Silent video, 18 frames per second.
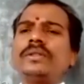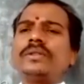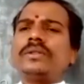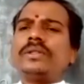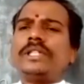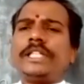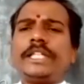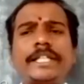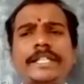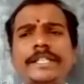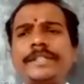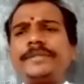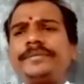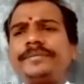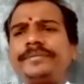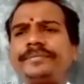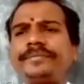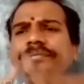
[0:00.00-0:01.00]
So
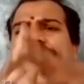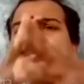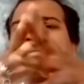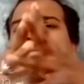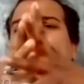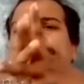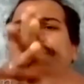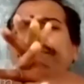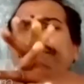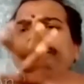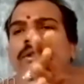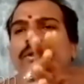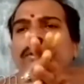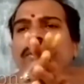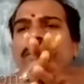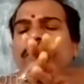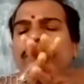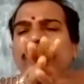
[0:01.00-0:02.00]
here
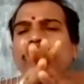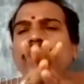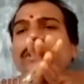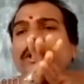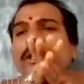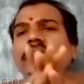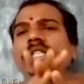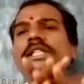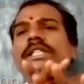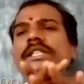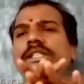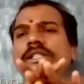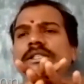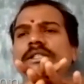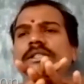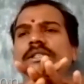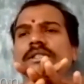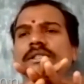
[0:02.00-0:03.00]
totally
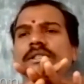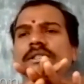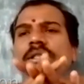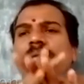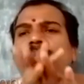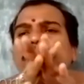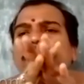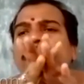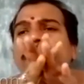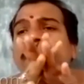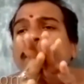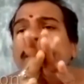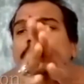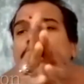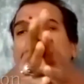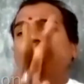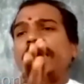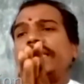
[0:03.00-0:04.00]
the machine
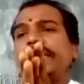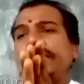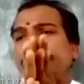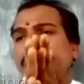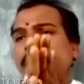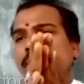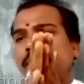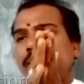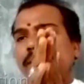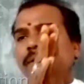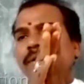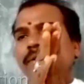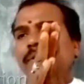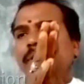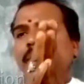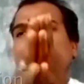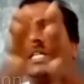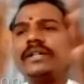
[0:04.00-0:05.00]
design is
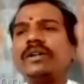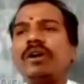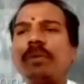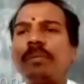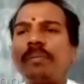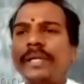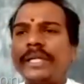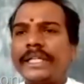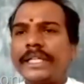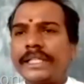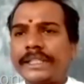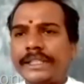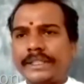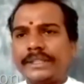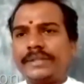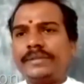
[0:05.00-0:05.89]
very complicated.